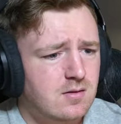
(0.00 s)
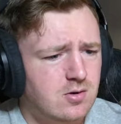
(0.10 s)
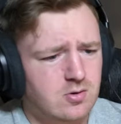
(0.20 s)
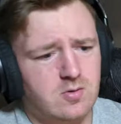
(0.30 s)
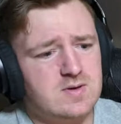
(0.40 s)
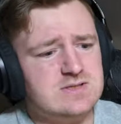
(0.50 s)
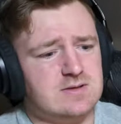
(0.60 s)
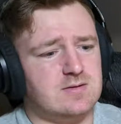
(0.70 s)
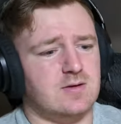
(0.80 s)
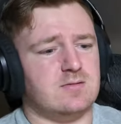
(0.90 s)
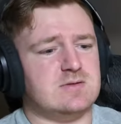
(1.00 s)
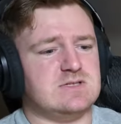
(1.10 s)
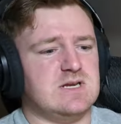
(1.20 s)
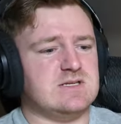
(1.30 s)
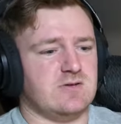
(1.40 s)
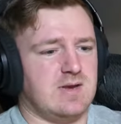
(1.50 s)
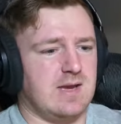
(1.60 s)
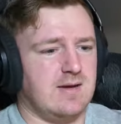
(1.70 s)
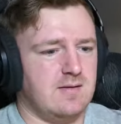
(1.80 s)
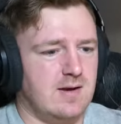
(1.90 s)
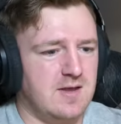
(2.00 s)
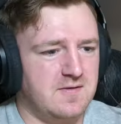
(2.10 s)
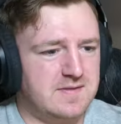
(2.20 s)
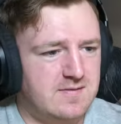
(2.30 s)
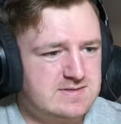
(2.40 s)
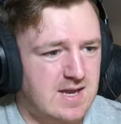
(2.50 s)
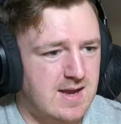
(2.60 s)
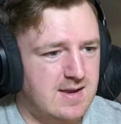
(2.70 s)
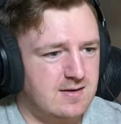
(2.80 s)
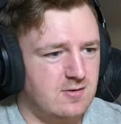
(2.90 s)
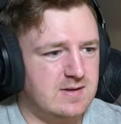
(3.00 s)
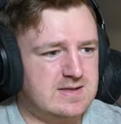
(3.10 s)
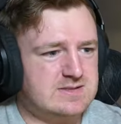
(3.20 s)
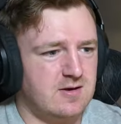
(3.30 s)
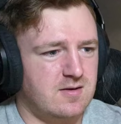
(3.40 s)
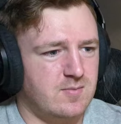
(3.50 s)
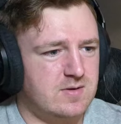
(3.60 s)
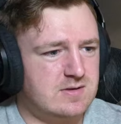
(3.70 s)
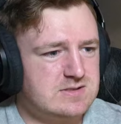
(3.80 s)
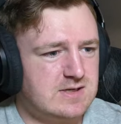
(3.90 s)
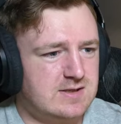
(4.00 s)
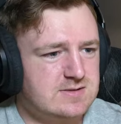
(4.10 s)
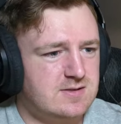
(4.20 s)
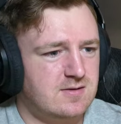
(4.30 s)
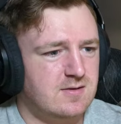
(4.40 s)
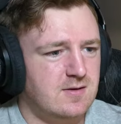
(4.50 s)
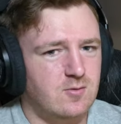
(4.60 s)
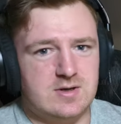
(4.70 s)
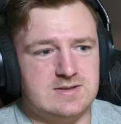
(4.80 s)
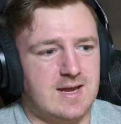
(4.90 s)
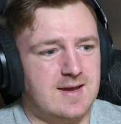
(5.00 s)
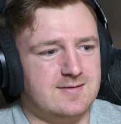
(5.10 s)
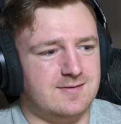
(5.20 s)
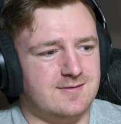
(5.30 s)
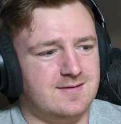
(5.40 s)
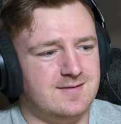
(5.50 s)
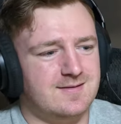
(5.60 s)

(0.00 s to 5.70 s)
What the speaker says: Oh, no, it wasn't. Jeez, okay. I thought that was high. No, he just got him right in the chest. What a tackle.